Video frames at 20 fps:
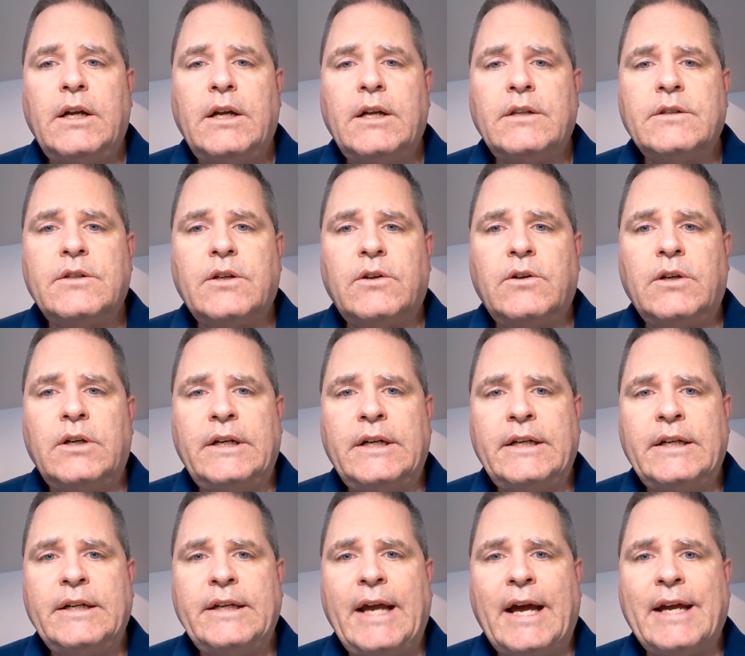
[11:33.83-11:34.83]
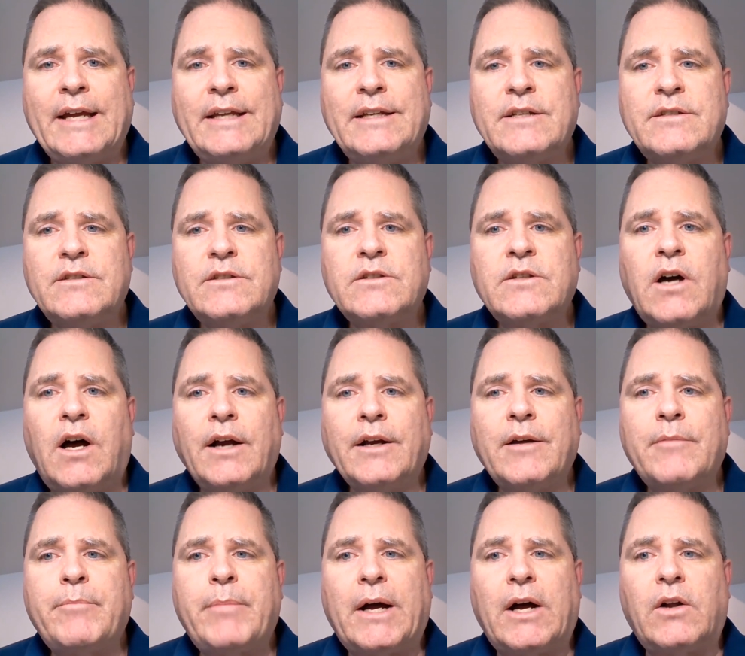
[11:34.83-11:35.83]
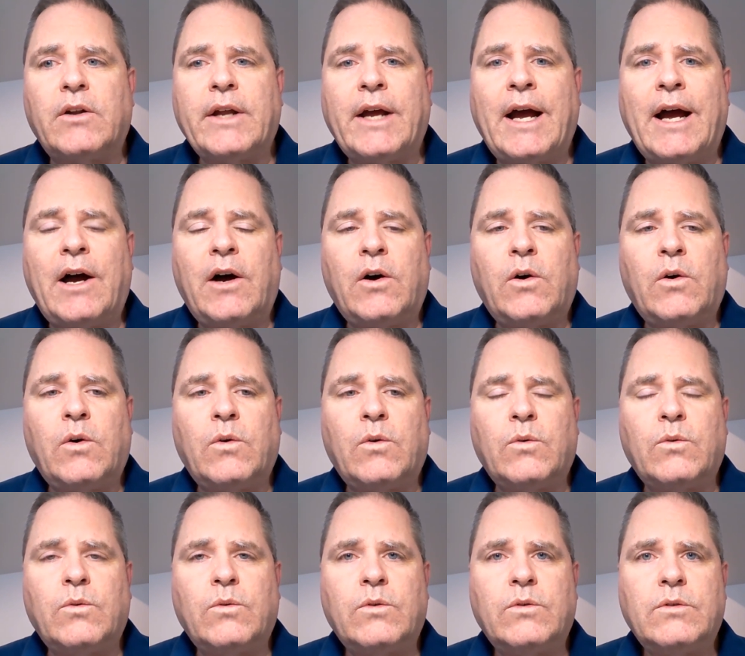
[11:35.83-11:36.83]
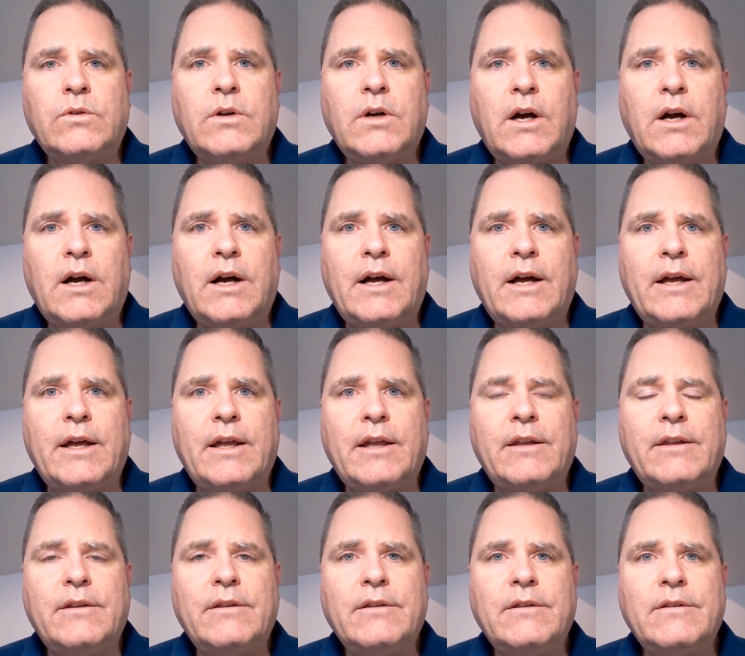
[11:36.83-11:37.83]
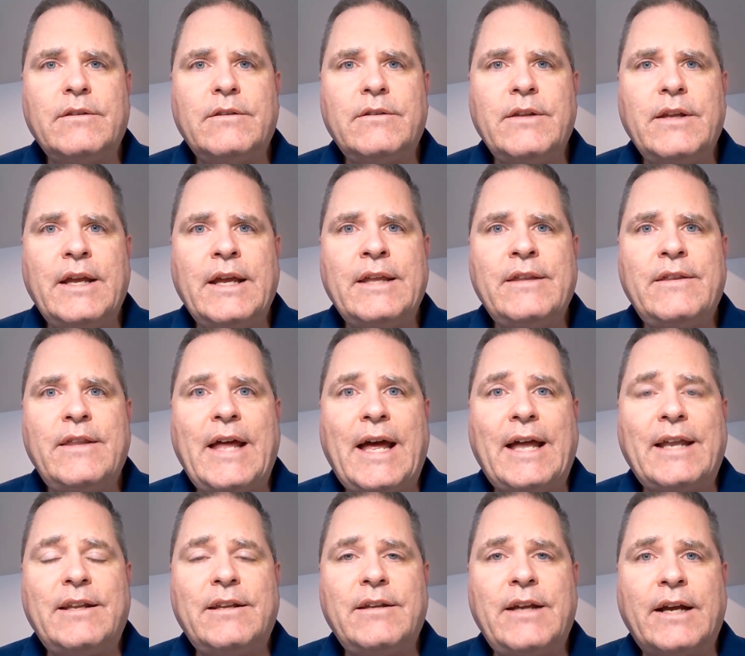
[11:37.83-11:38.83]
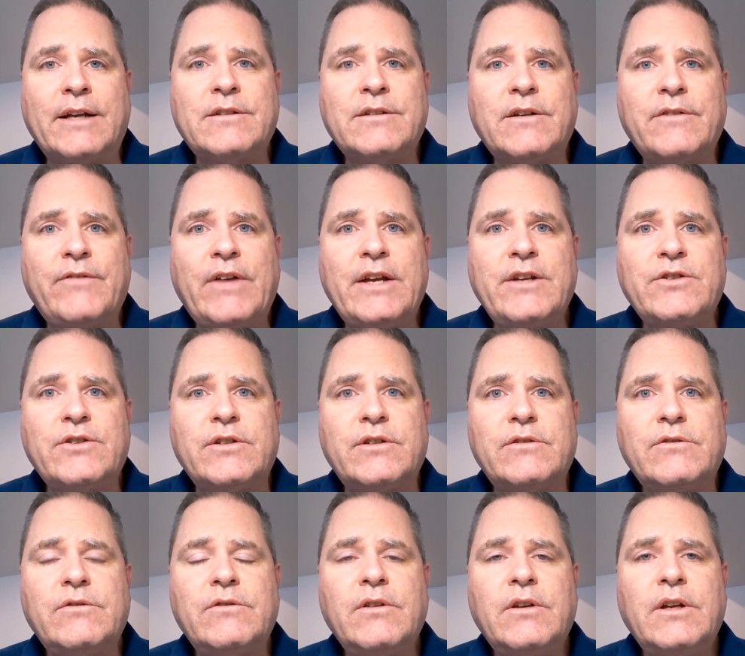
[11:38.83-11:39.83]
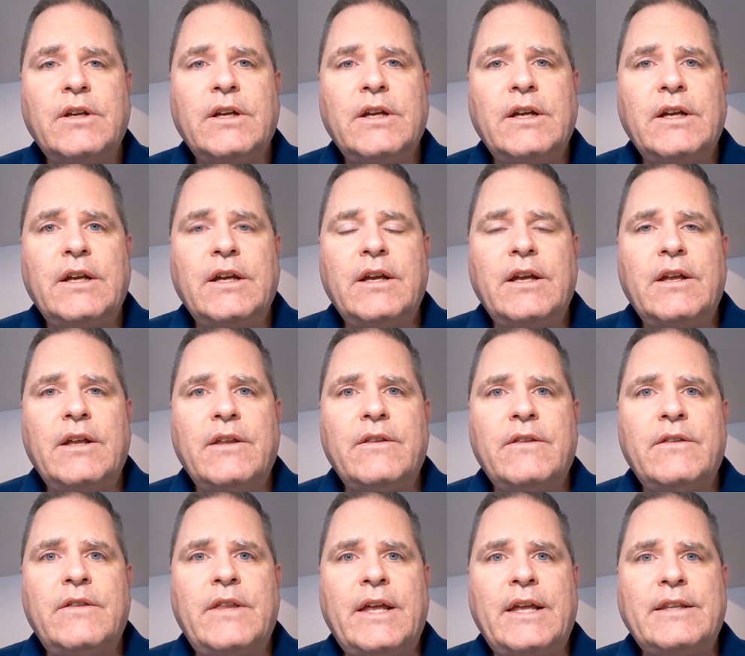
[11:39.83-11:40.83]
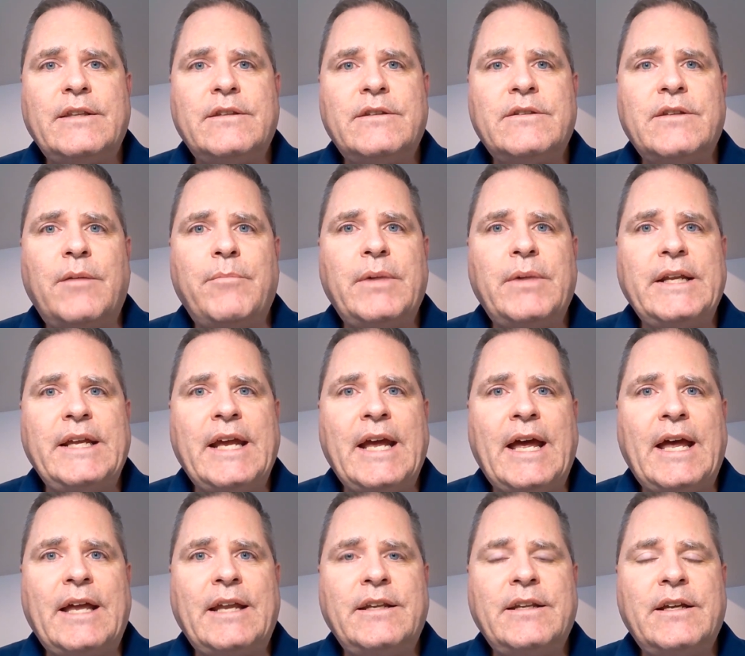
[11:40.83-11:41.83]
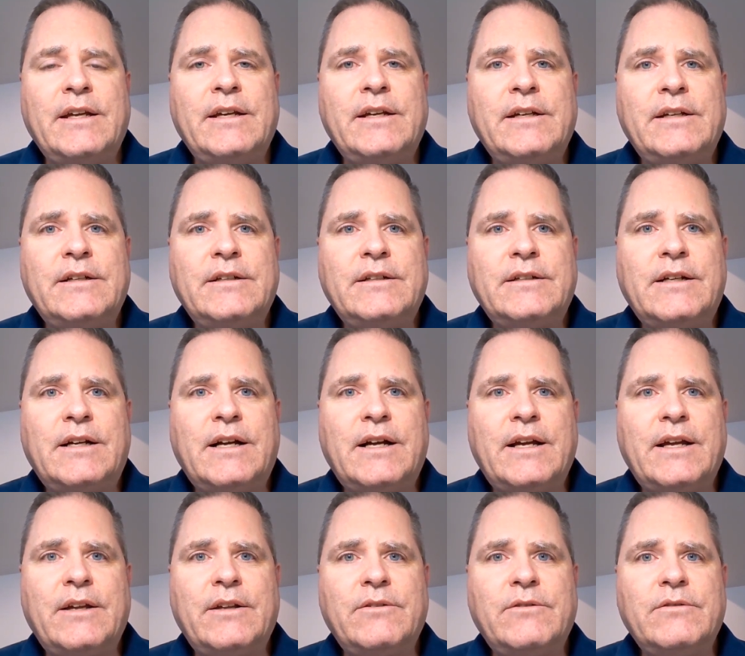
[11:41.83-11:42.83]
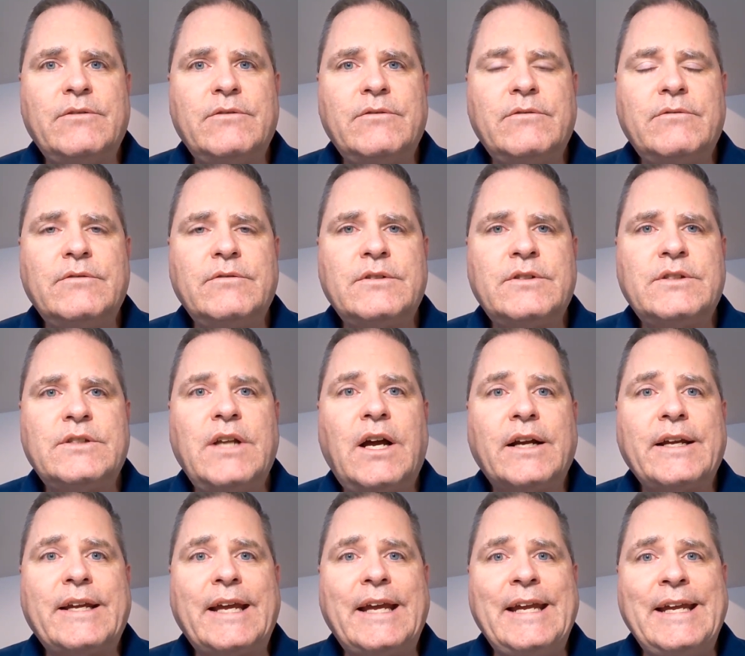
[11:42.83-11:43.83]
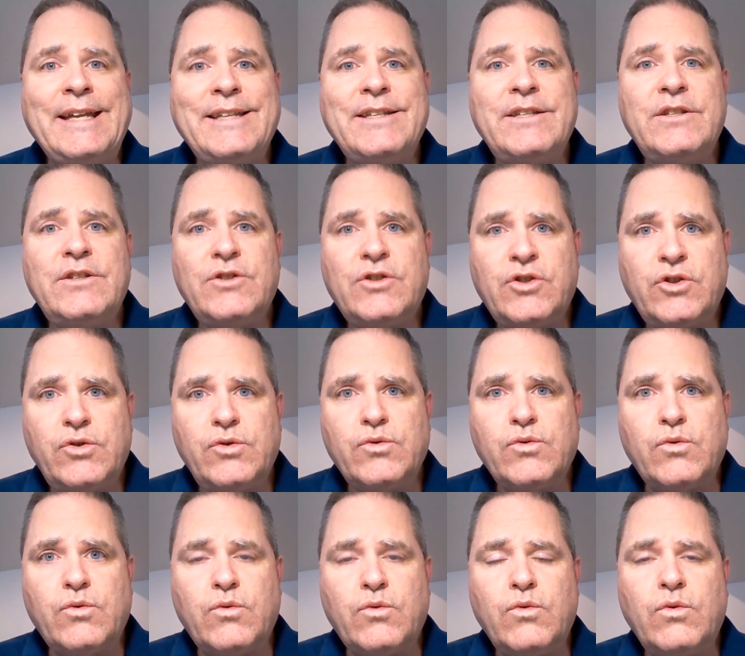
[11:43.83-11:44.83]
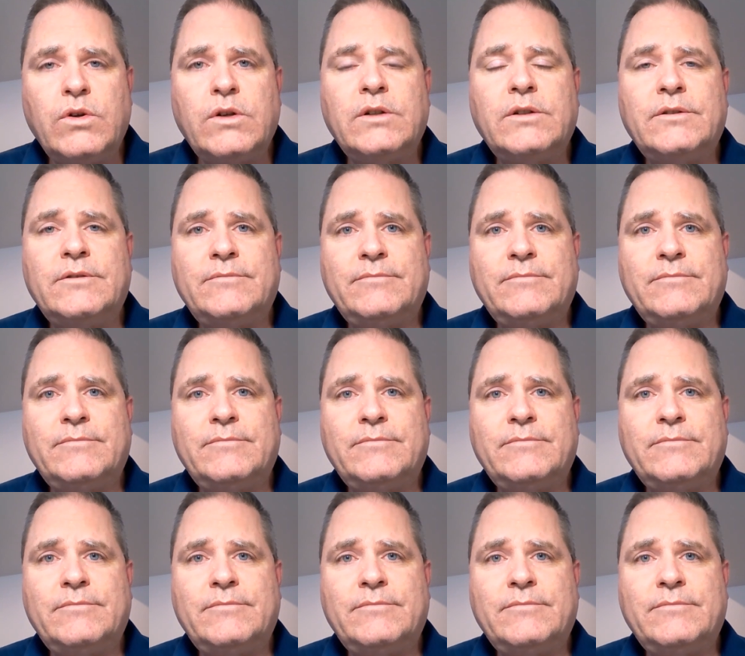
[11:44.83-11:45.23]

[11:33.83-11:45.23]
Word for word: And so, yeah, he doesn't talk about how uh, in that excavation that somebody had uh, snuck into